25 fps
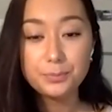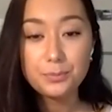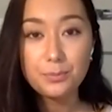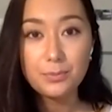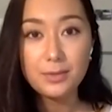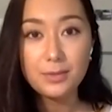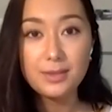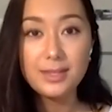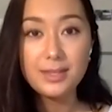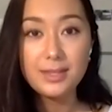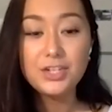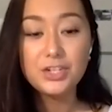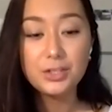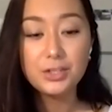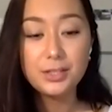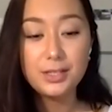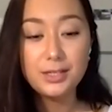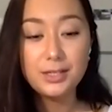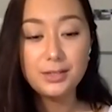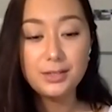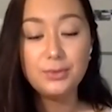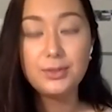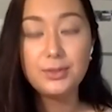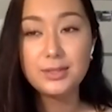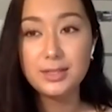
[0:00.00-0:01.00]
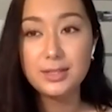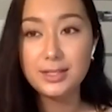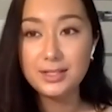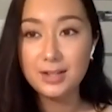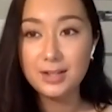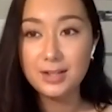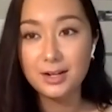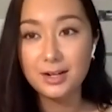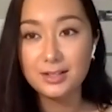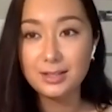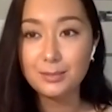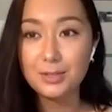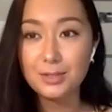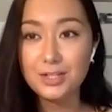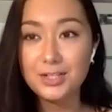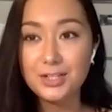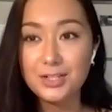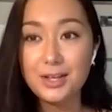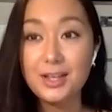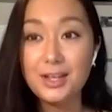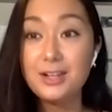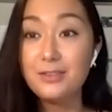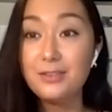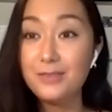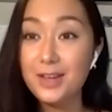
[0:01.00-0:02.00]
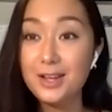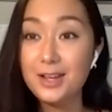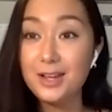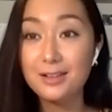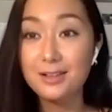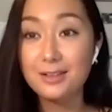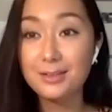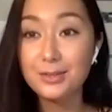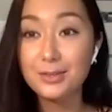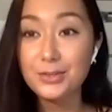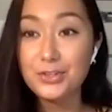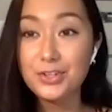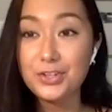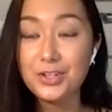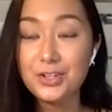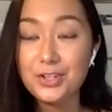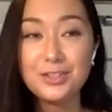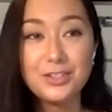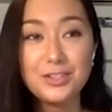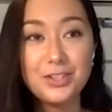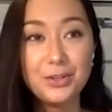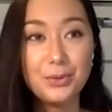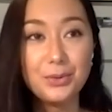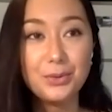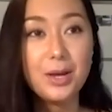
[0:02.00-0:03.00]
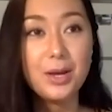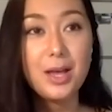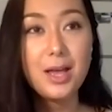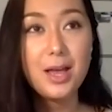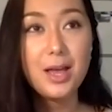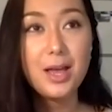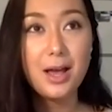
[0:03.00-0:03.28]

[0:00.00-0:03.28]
essentially use the entire summer to innovate a solution to